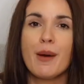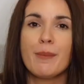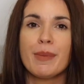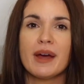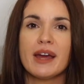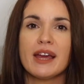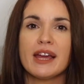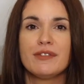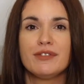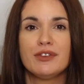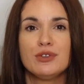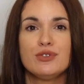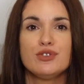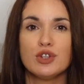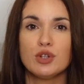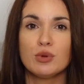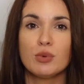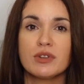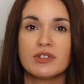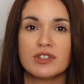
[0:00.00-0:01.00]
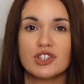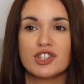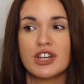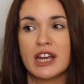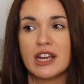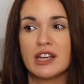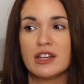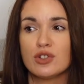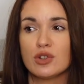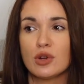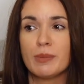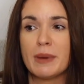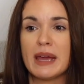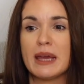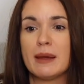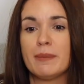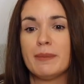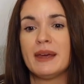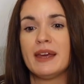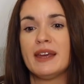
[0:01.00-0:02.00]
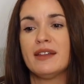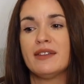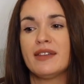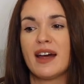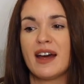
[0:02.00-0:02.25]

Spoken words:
But if you do want to change your baby,